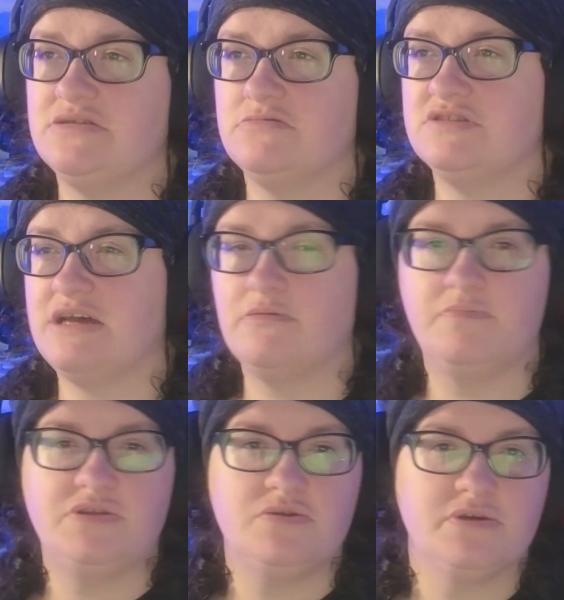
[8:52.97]
because that would
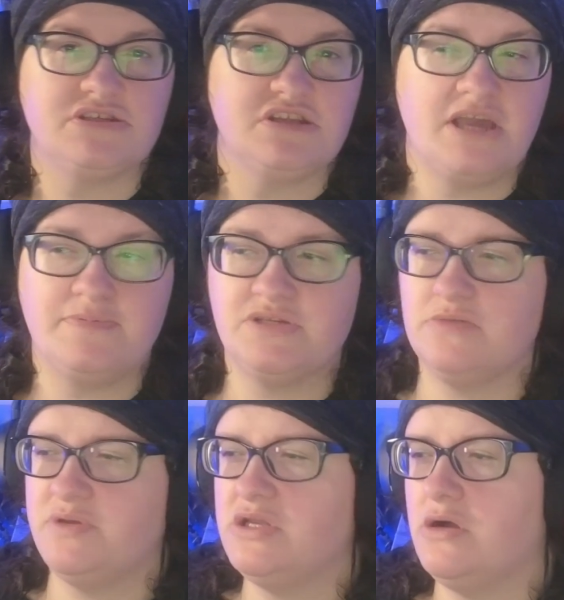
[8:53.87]
be too much of the episode.
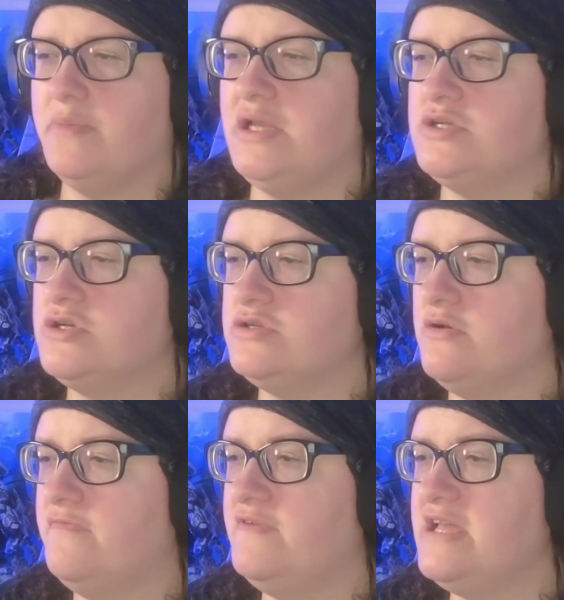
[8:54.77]
But you know what I mean.
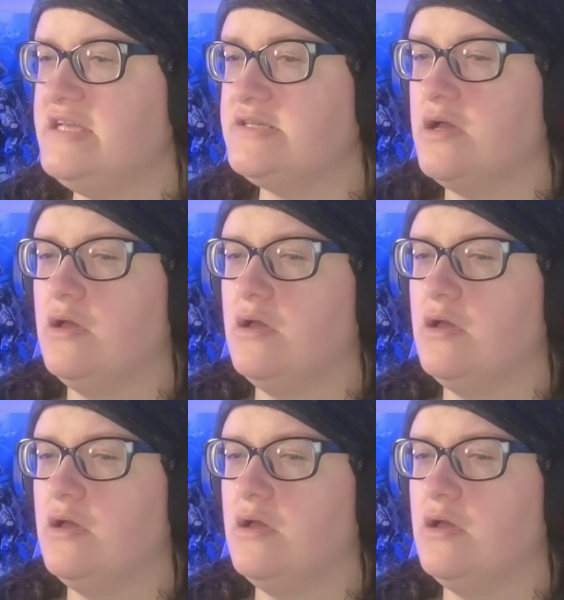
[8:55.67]
Please.